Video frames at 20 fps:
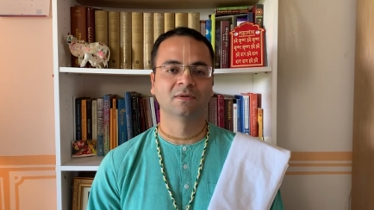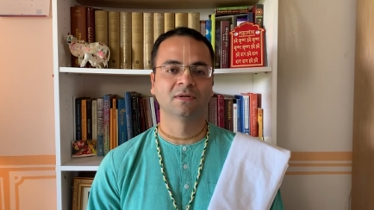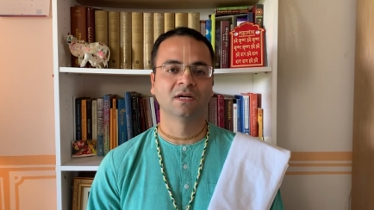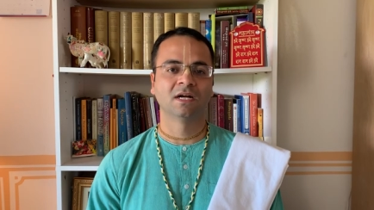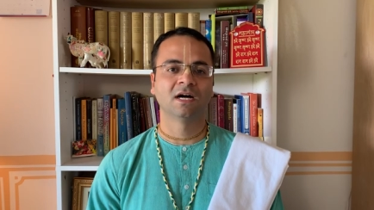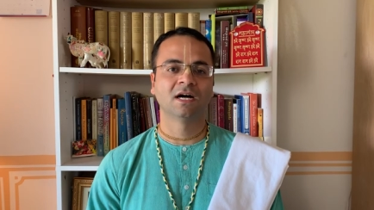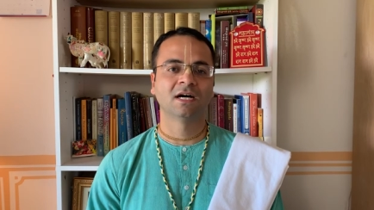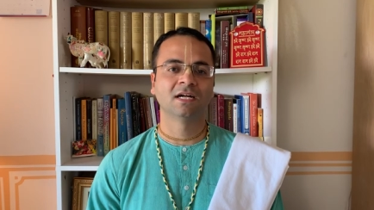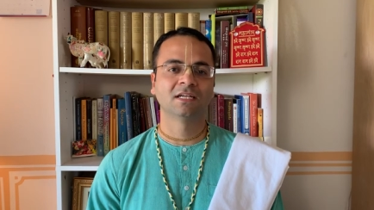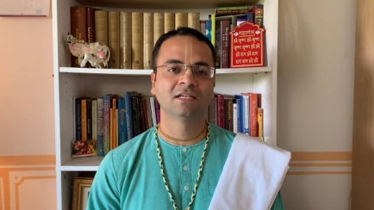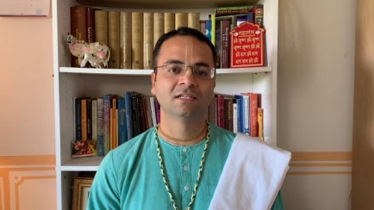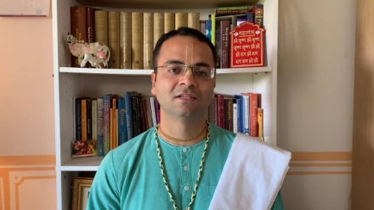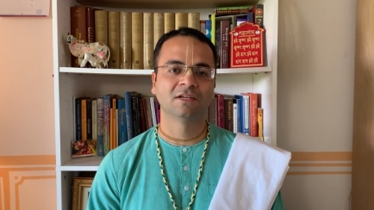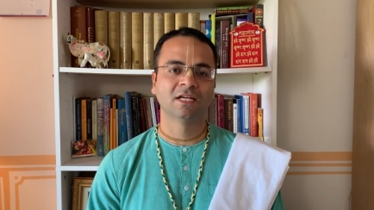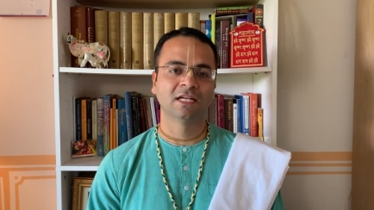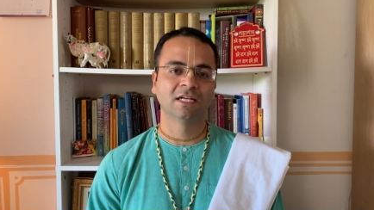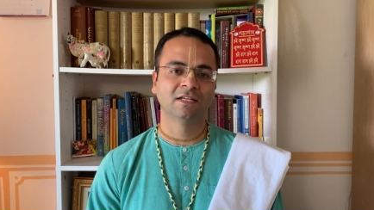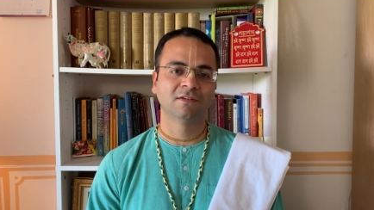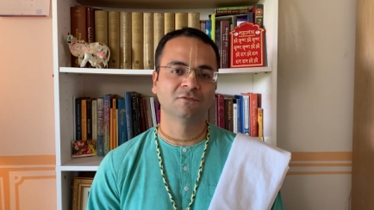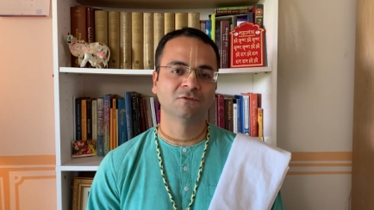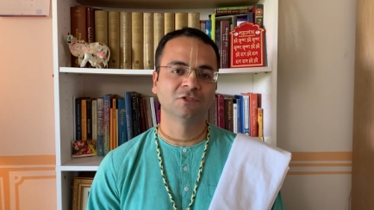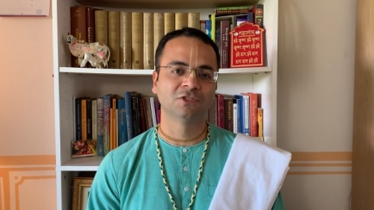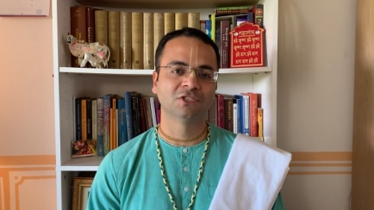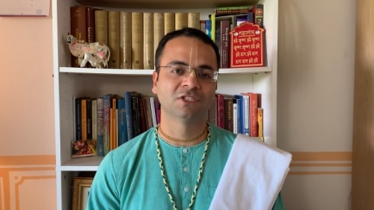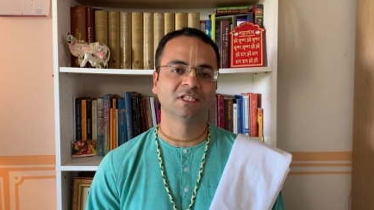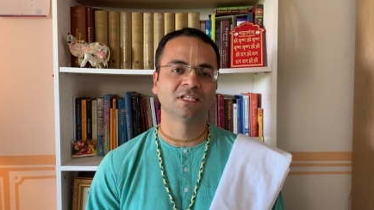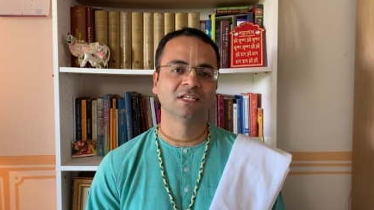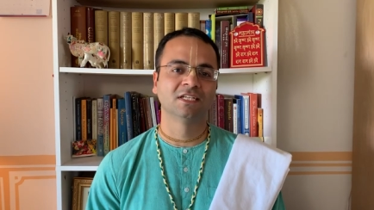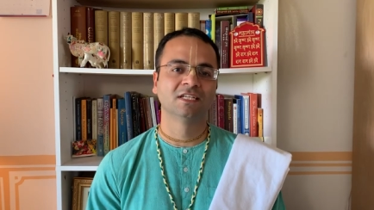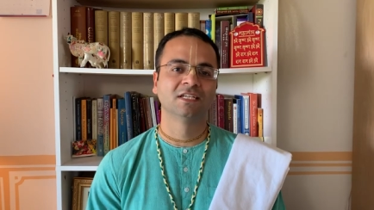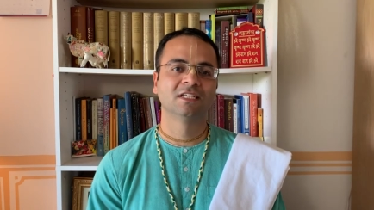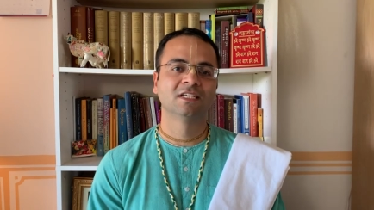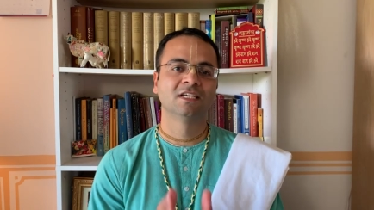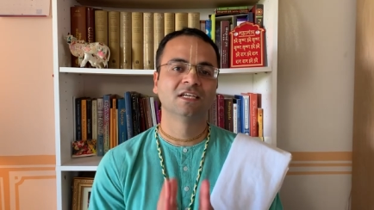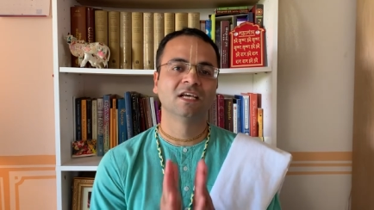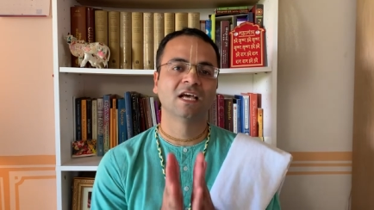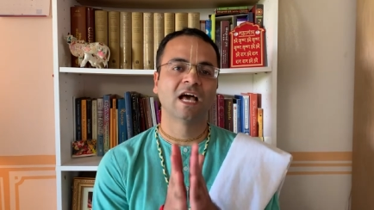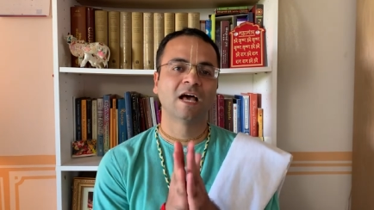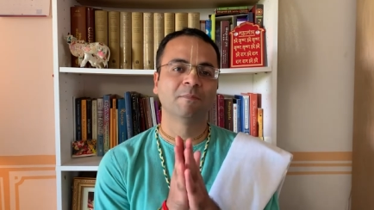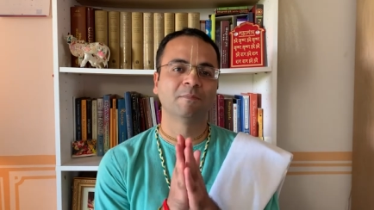our heart and devotion.
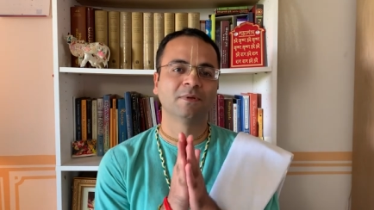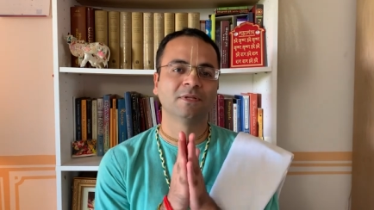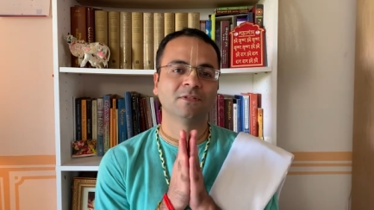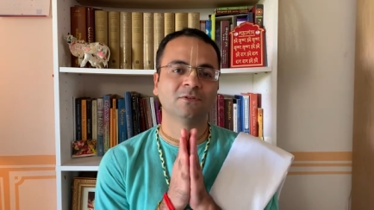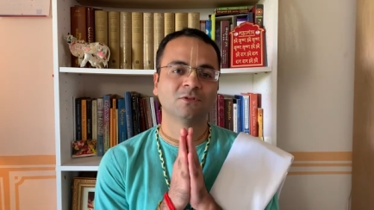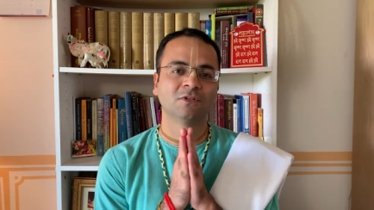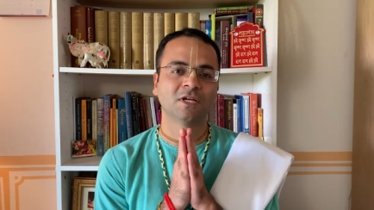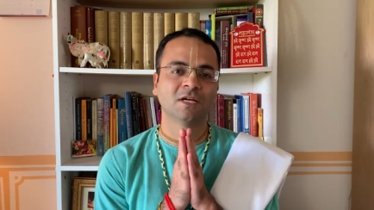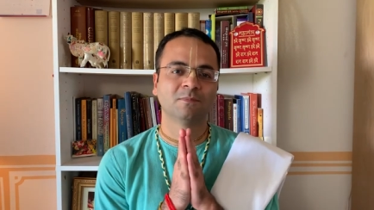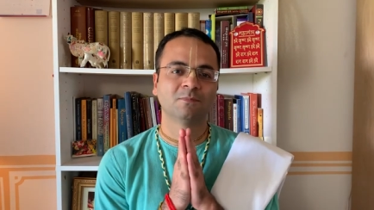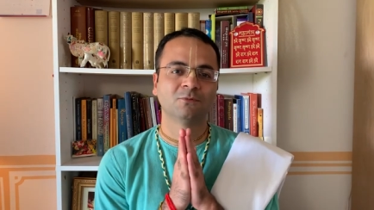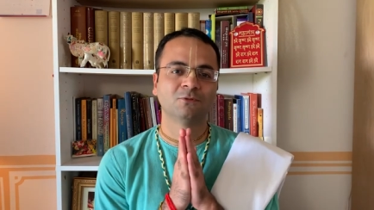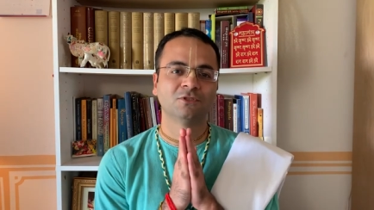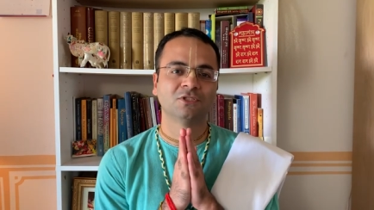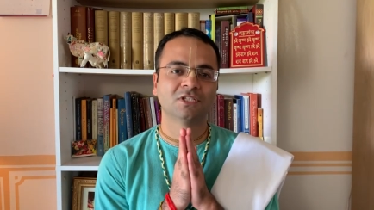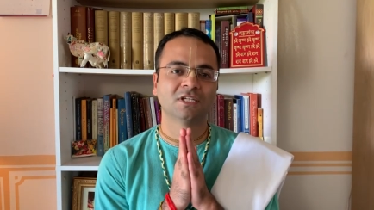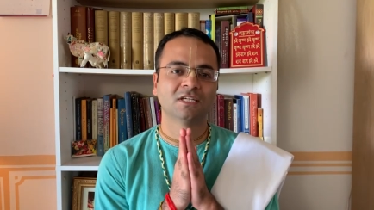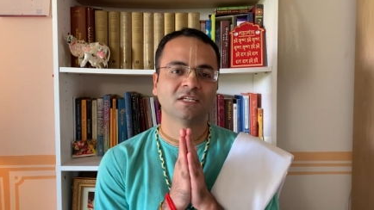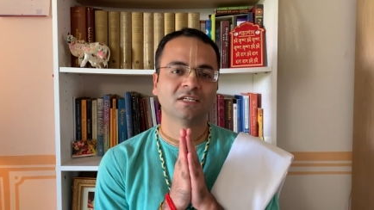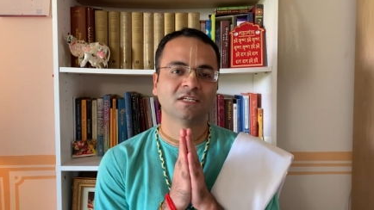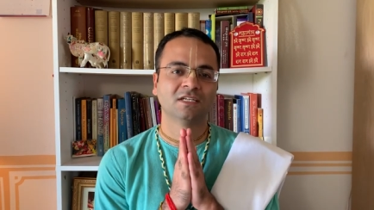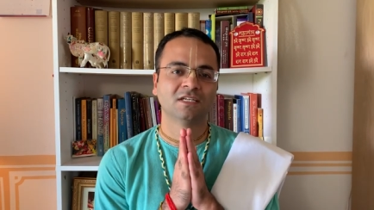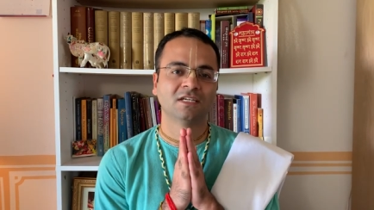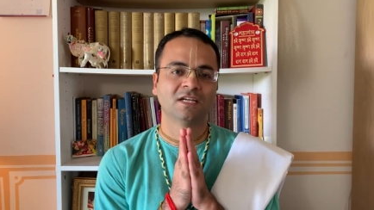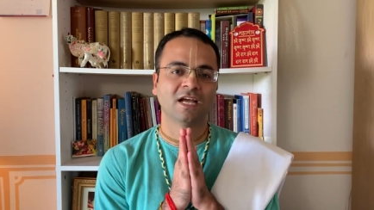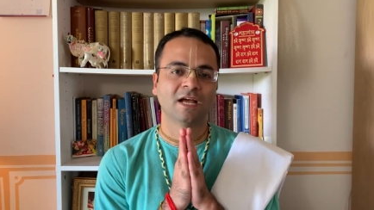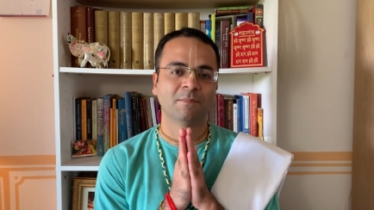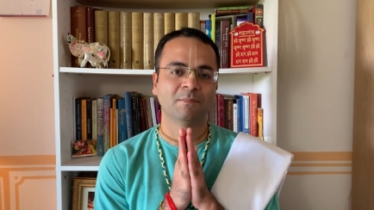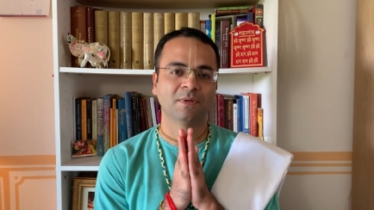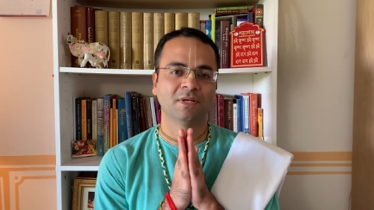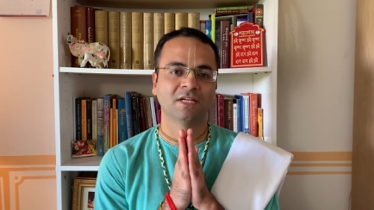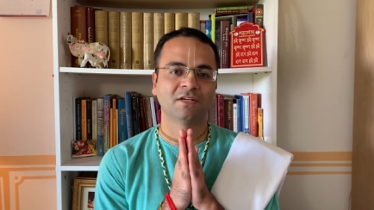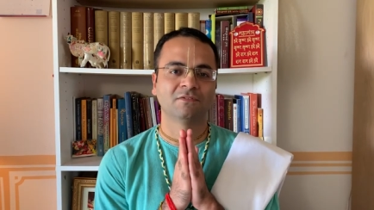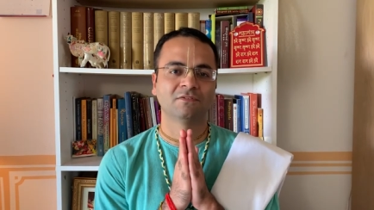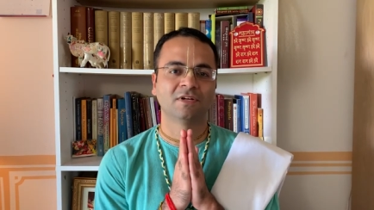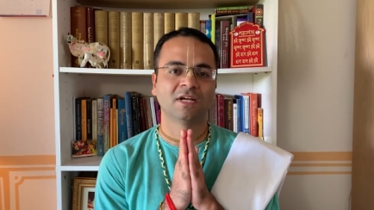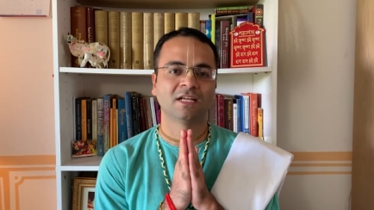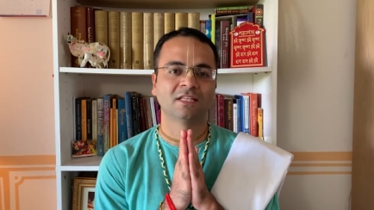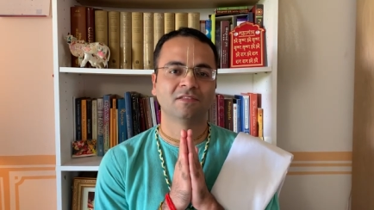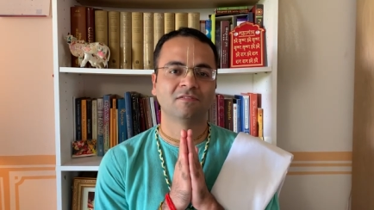Happy Durga Puja. Happy
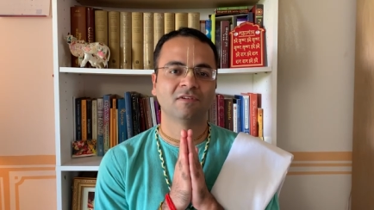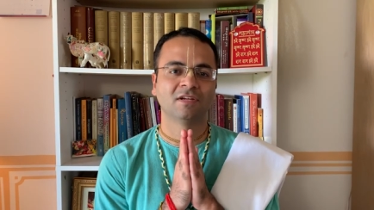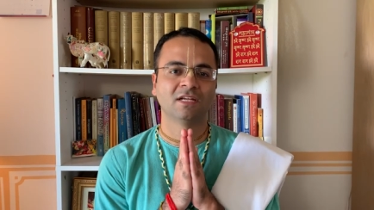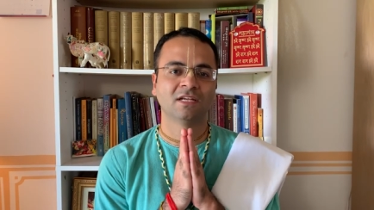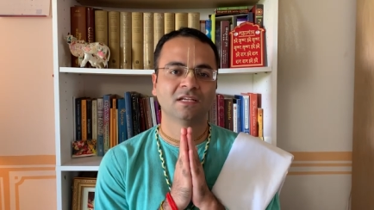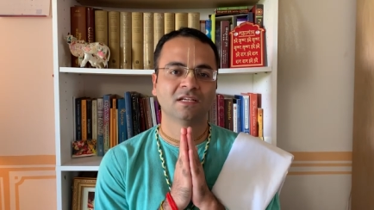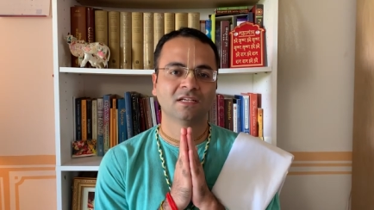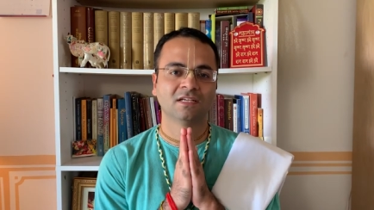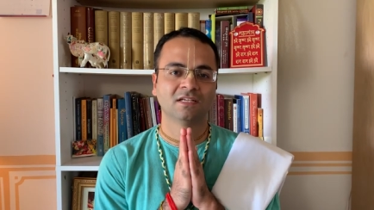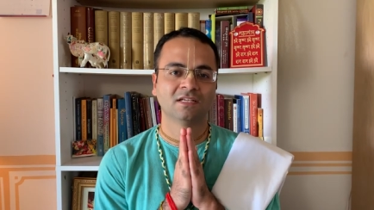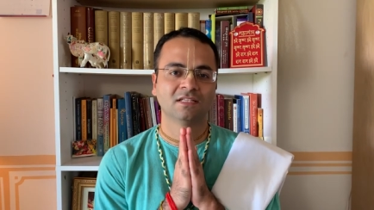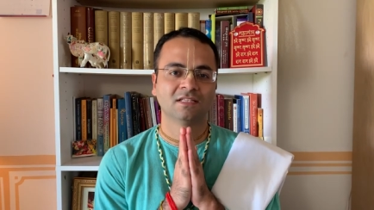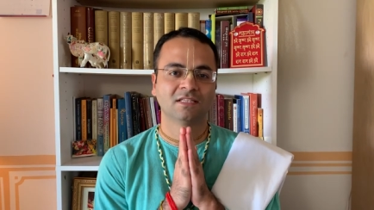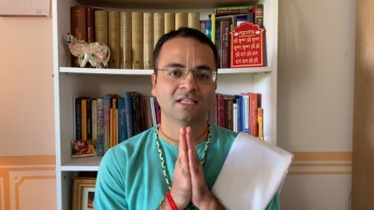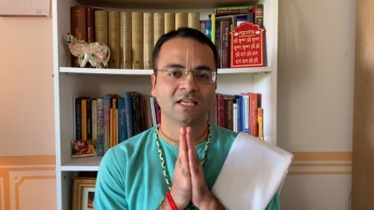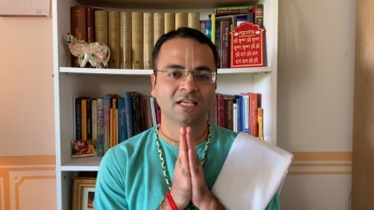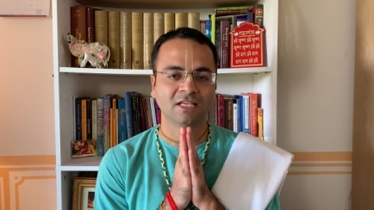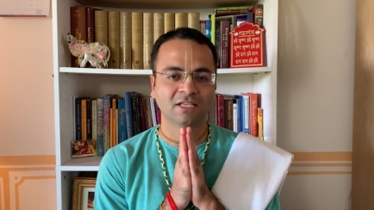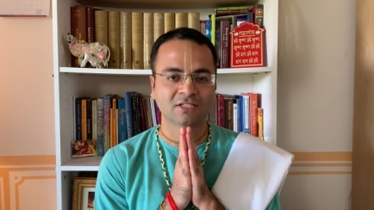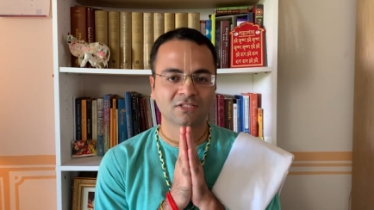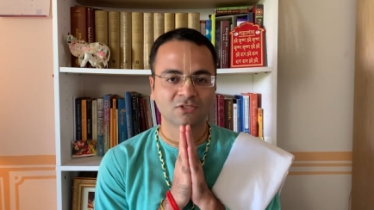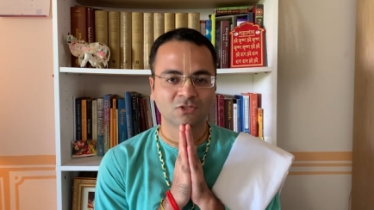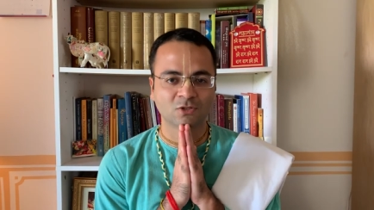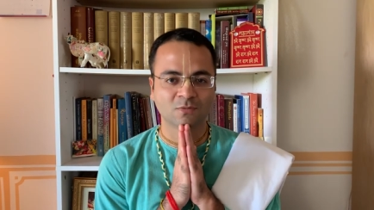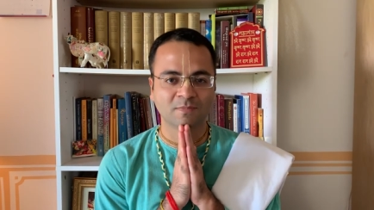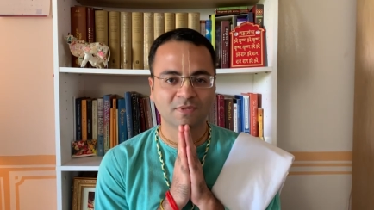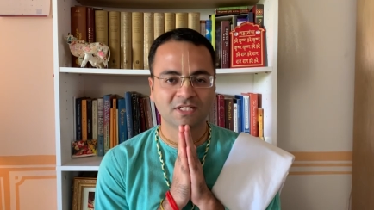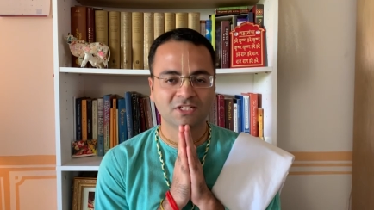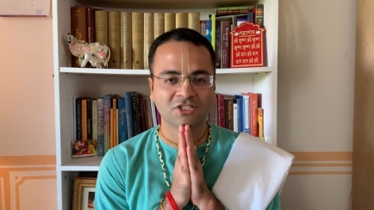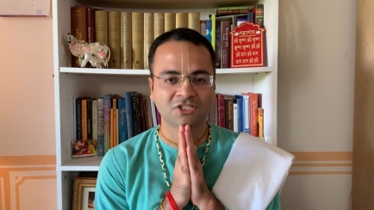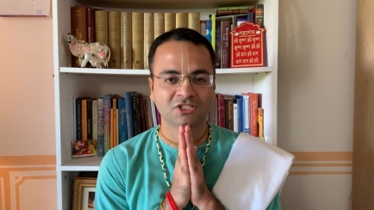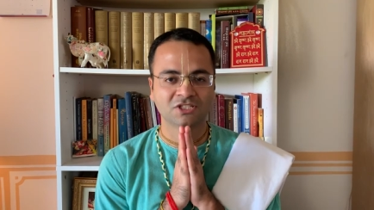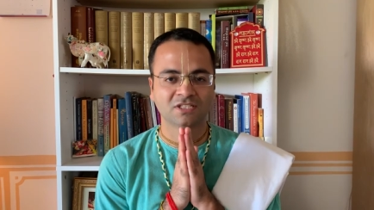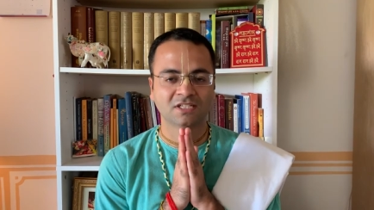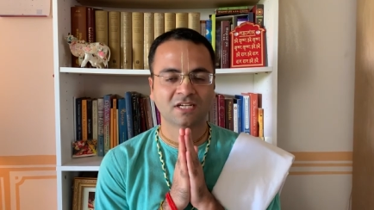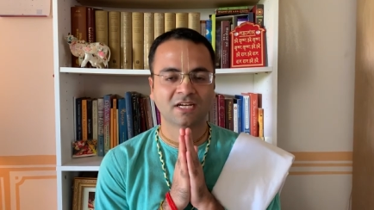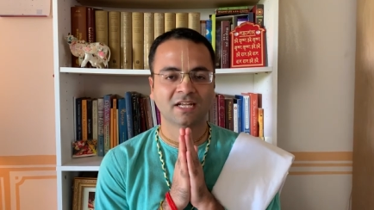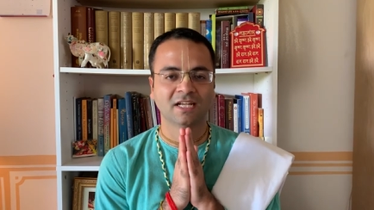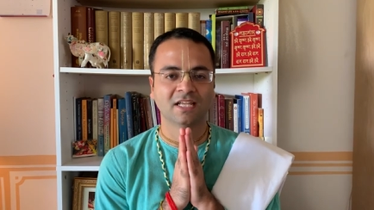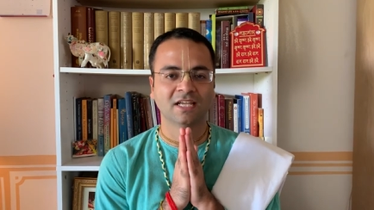Navaratri. Thank you so much.
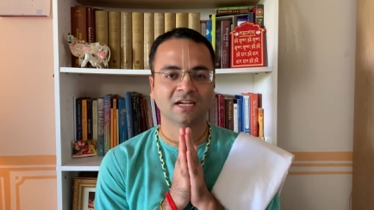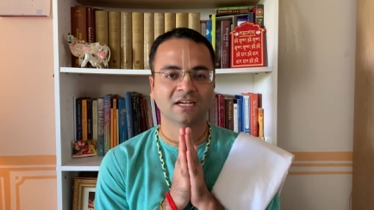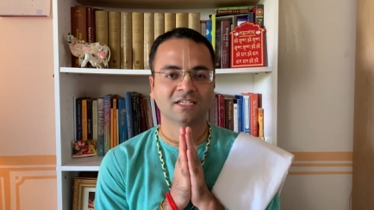Hare